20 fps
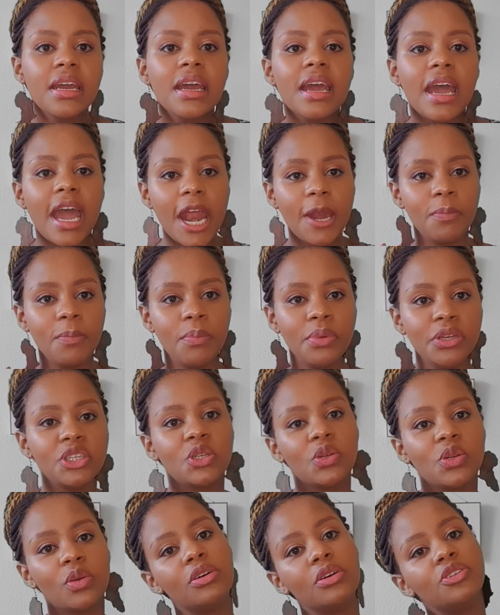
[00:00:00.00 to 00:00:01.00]
And be
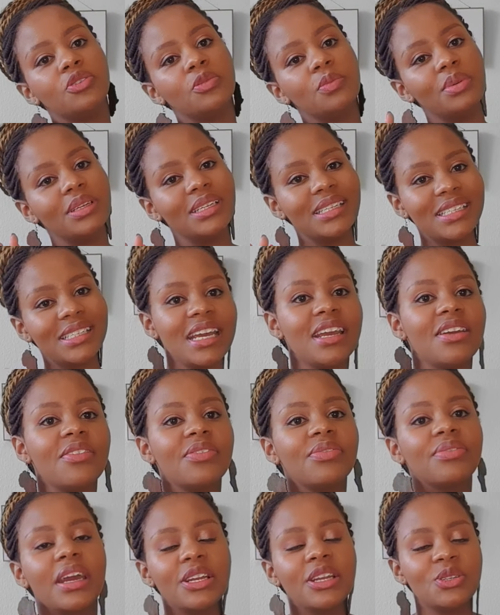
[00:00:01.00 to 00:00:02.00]
sure to be
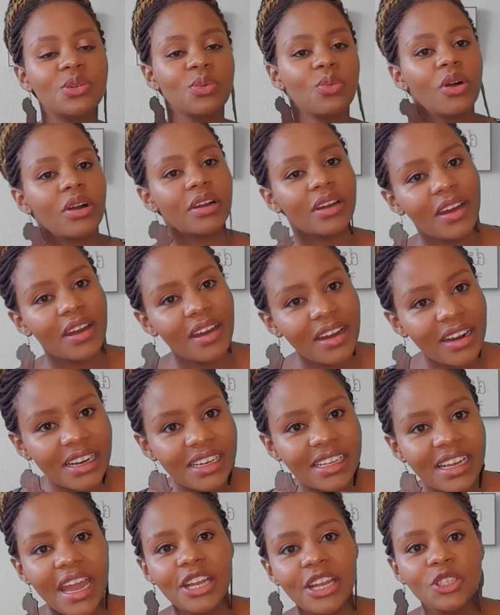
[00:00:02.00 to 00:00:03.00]
safe and to work hard
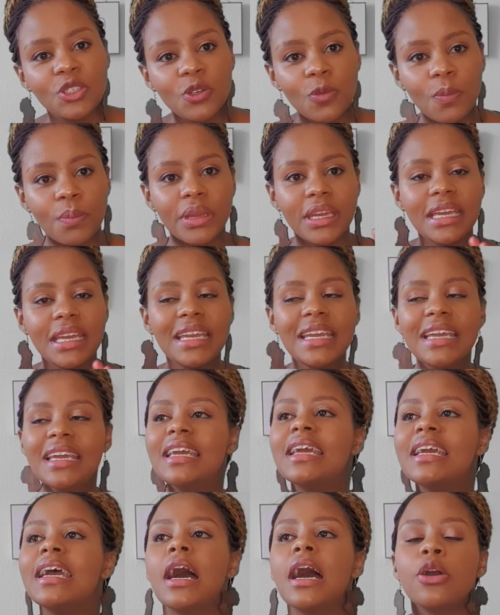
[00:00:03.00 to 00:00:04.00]
and to be
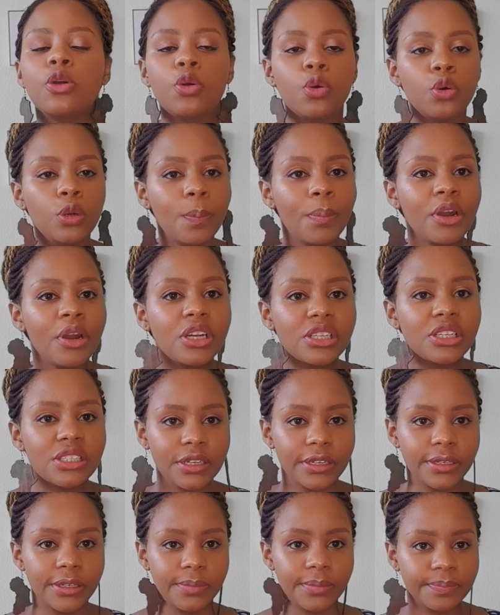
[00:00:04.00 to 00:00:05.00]
a good
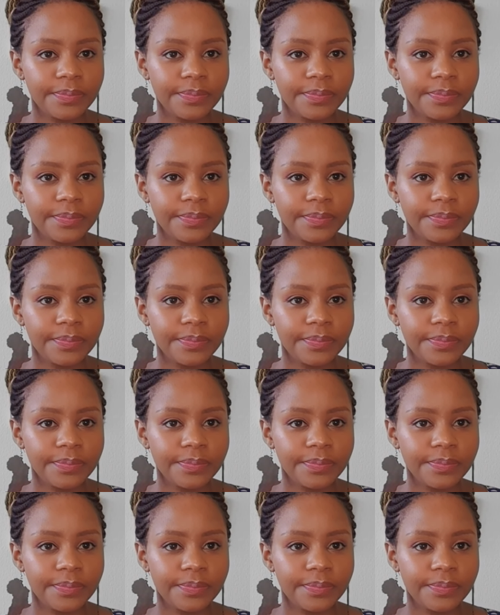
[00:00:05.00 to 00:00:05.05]
person.